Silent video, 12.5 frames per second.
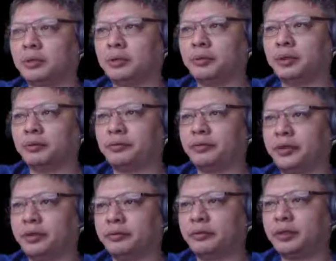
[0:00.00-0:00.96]
not be
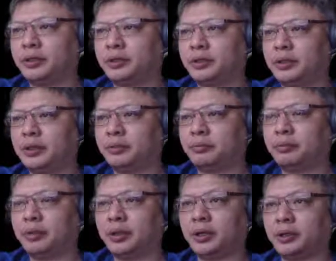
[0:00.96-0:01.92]
afraid of this
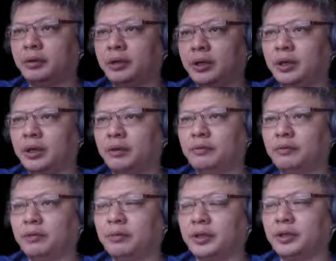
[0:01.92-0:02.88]
and play
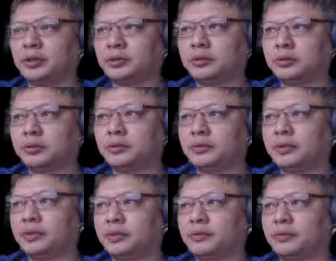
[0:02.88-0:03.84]
r4 minus
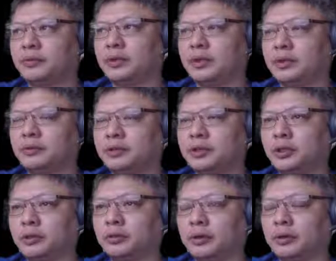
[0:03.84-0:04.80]
2 for the
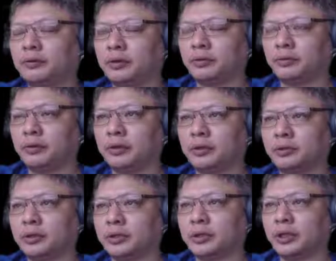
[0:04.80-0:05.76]
skew or for the
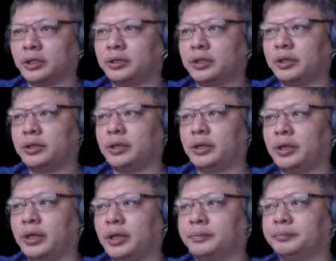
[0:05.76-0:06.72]
fork to attack the chariot
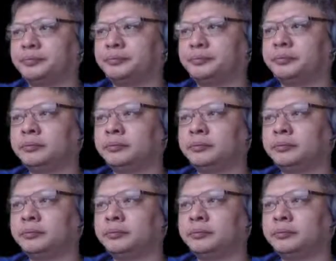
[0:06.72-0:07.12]
again.